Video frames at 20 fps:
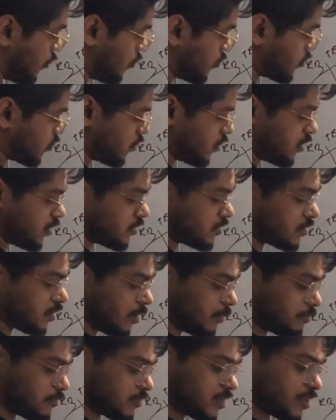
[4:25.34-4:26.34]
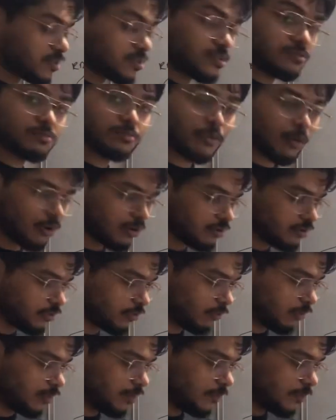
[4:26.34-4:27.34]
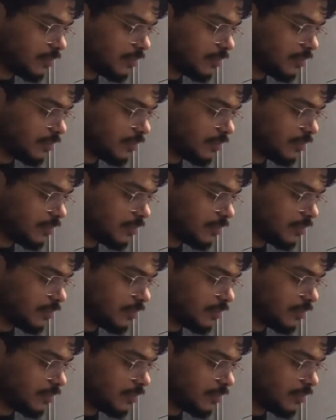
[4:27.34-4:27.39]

also there is club cells in bronchiole.